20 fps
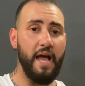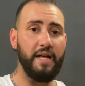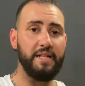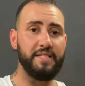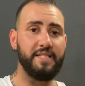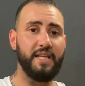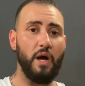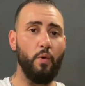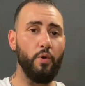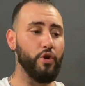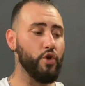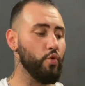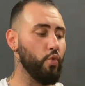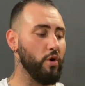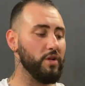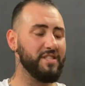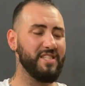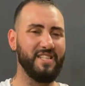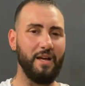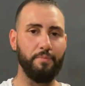and someone who
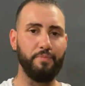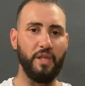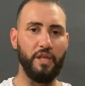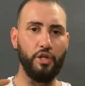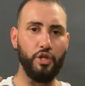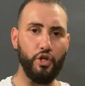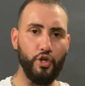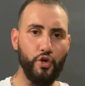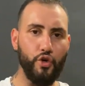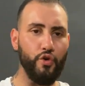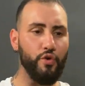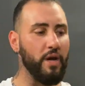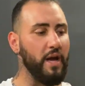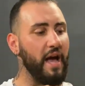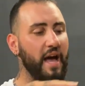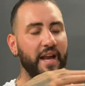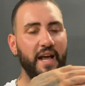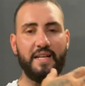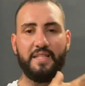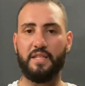wants something new
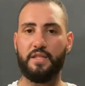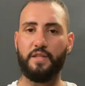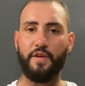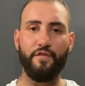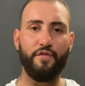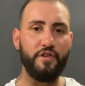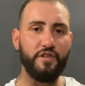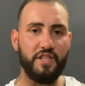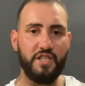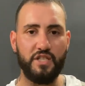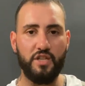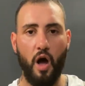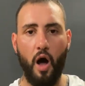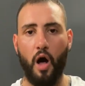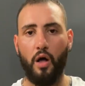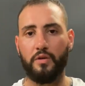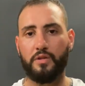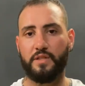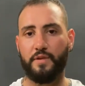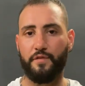and has a different
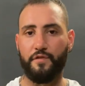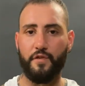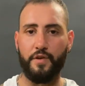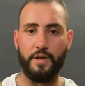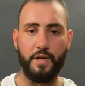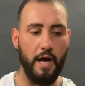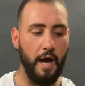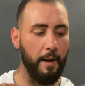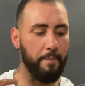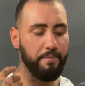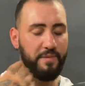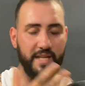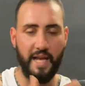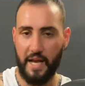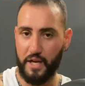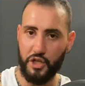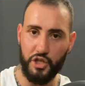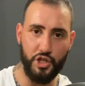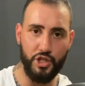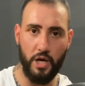style, different
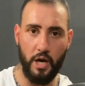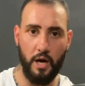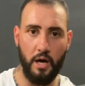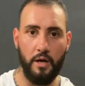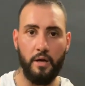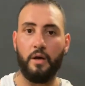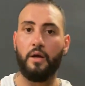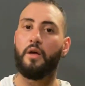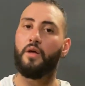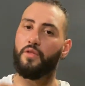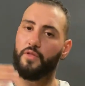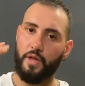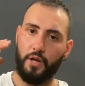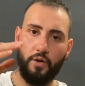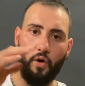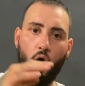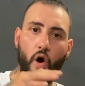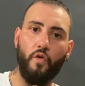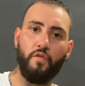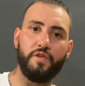texture,
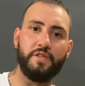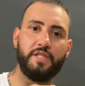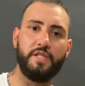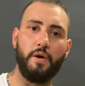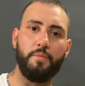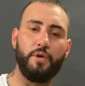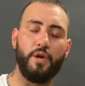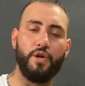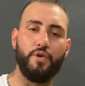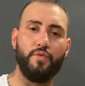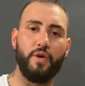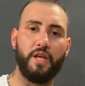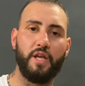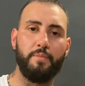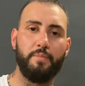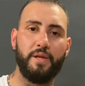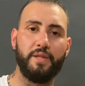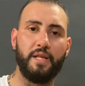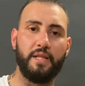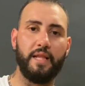then obviously I'm going to
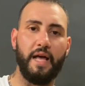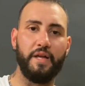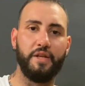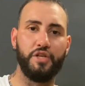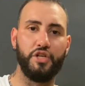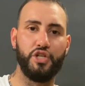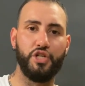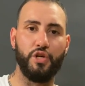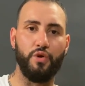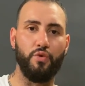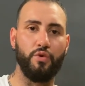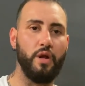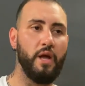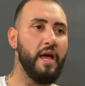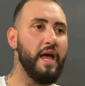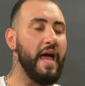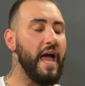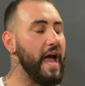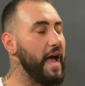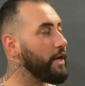recommend the latest shield.
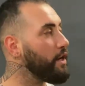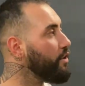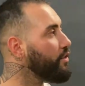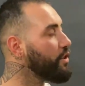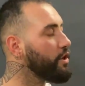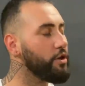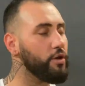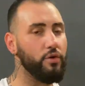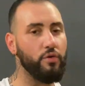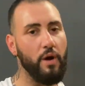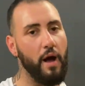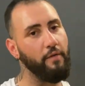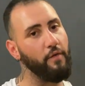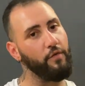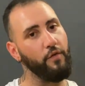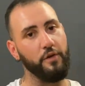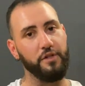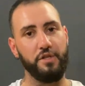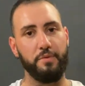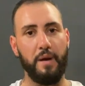Anything you grab
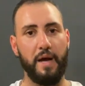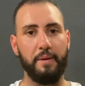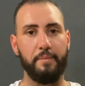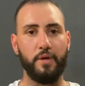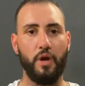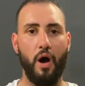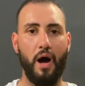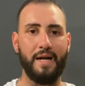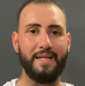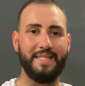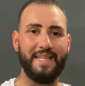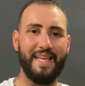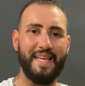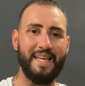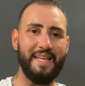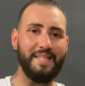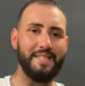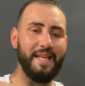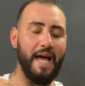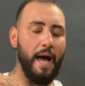off Ultimatum, guys,
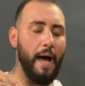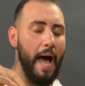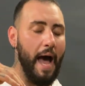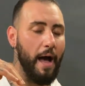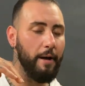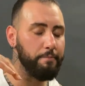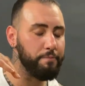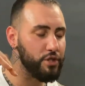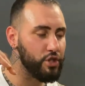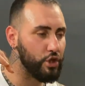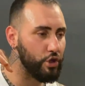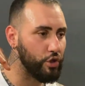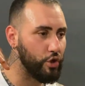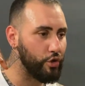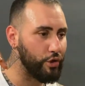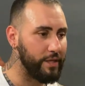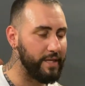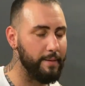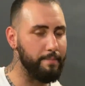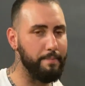is
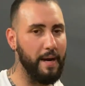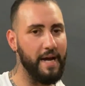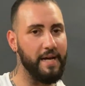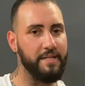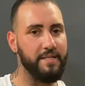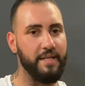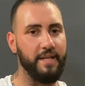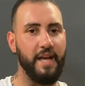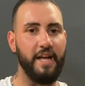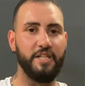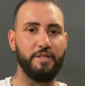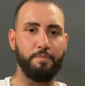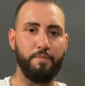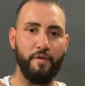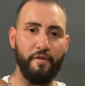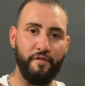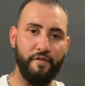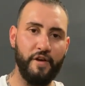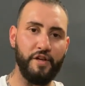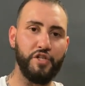absolutely amazing. It's
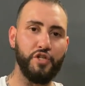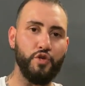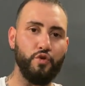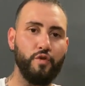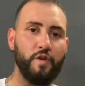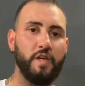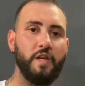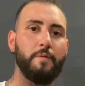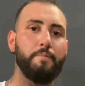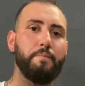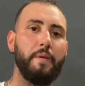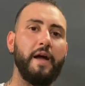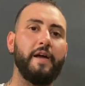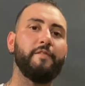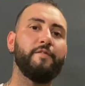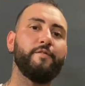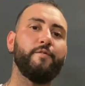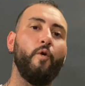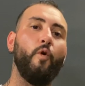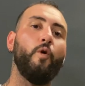professional gear
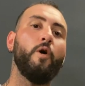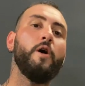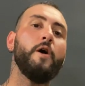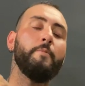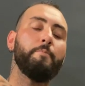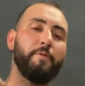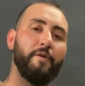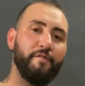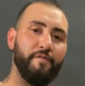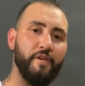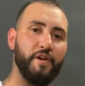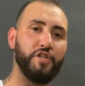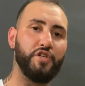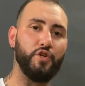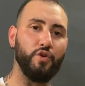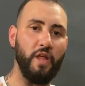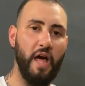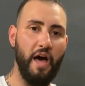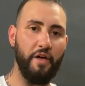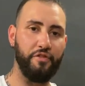made for
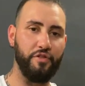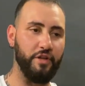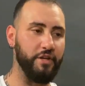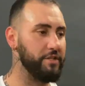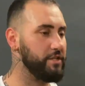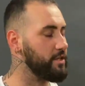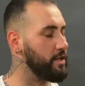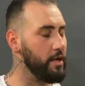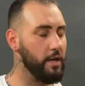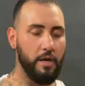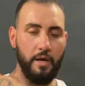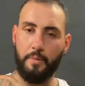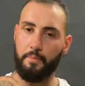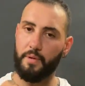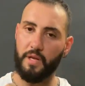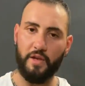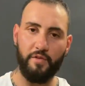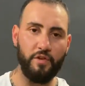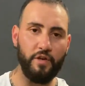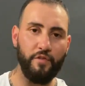professional athletes.
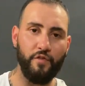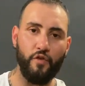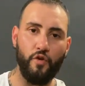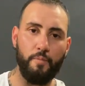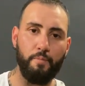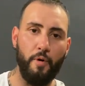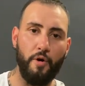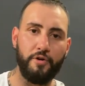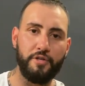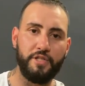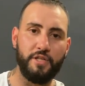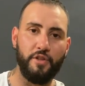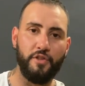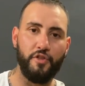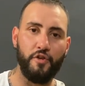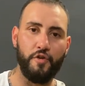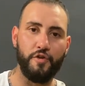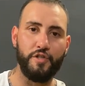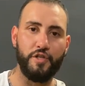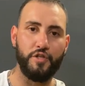But even if you're a boxing
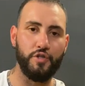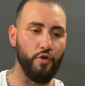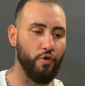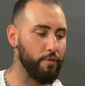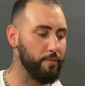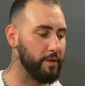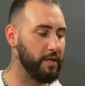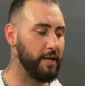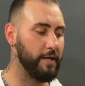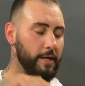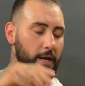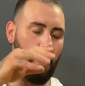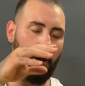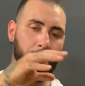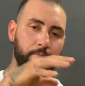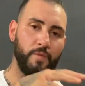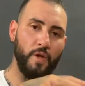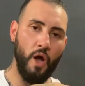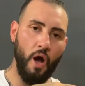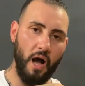enthusiast or a
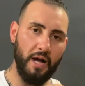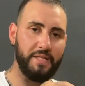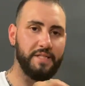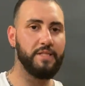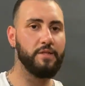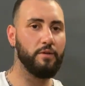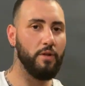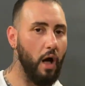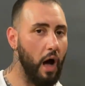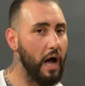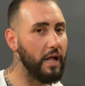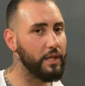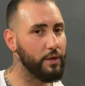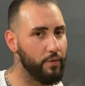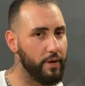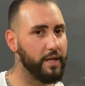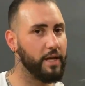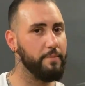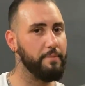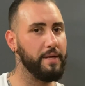beginner, I still highly
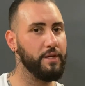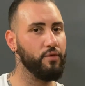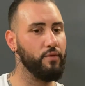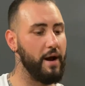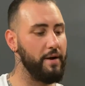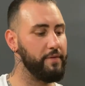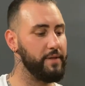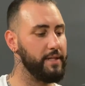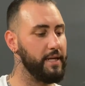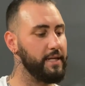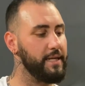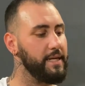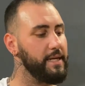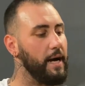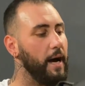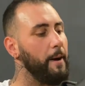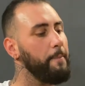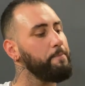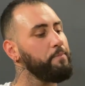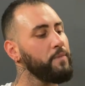recommend grabbing their
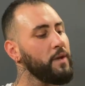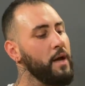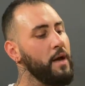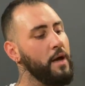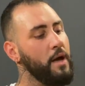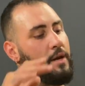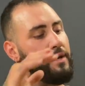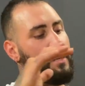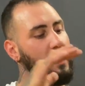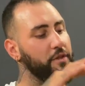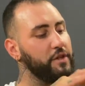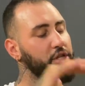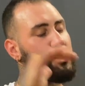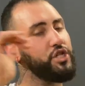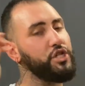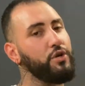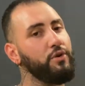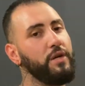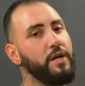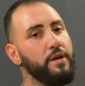gear. Now this
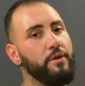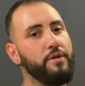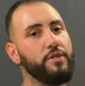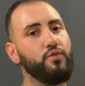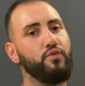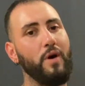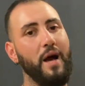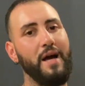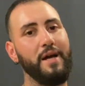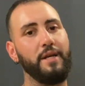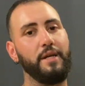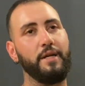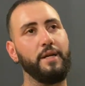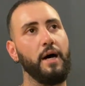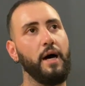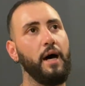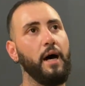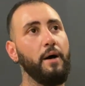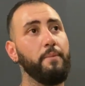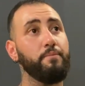shield here is rated,
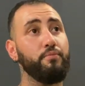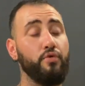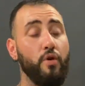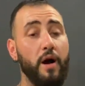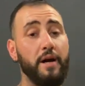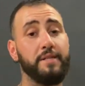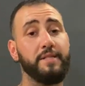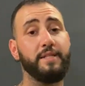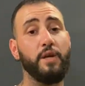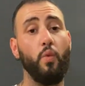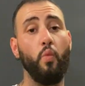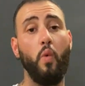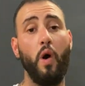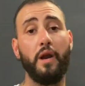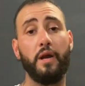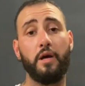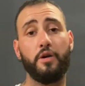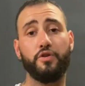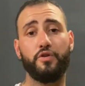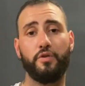priced at
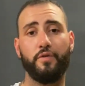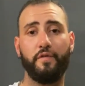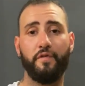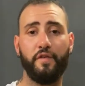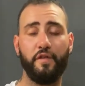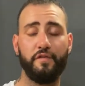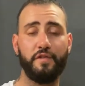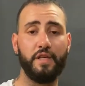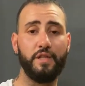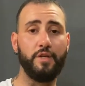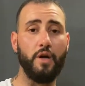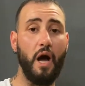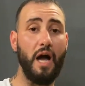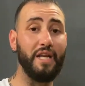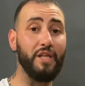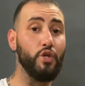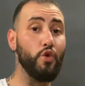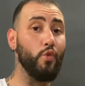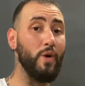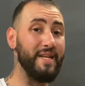
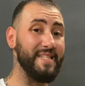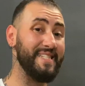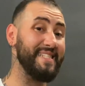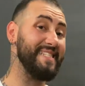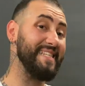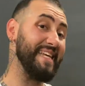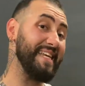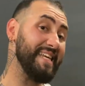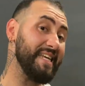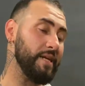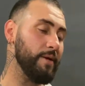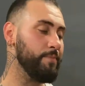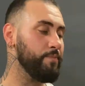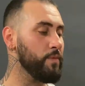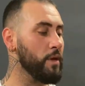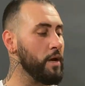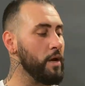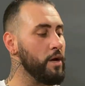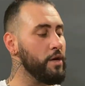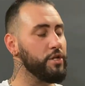159 USD.
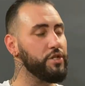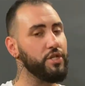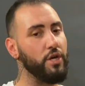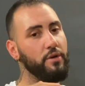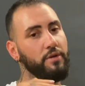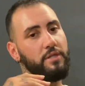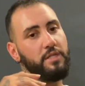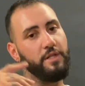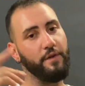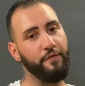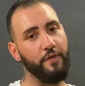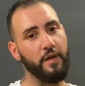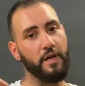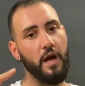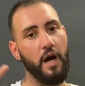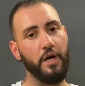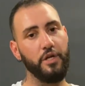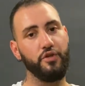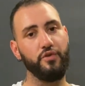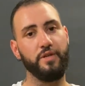So different
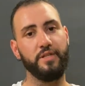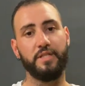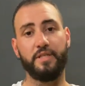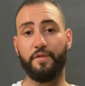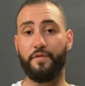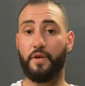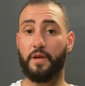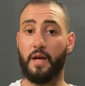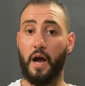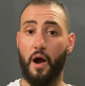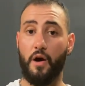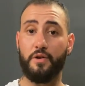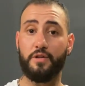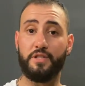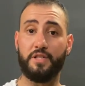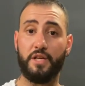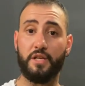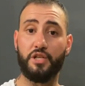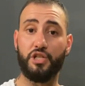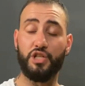countries, different
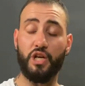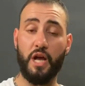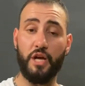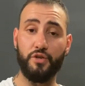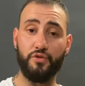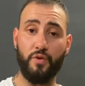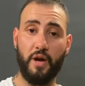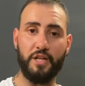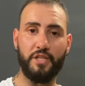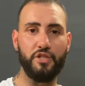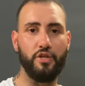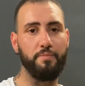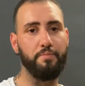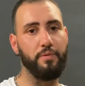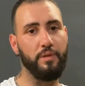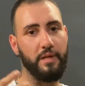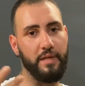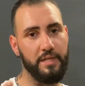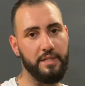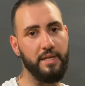currency exchange rates, so
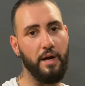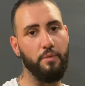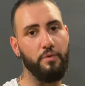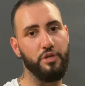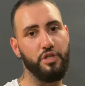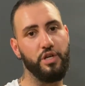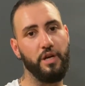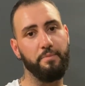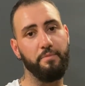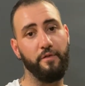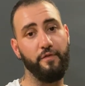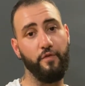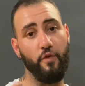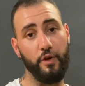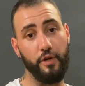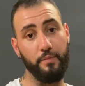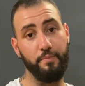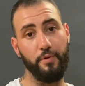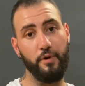please double check before you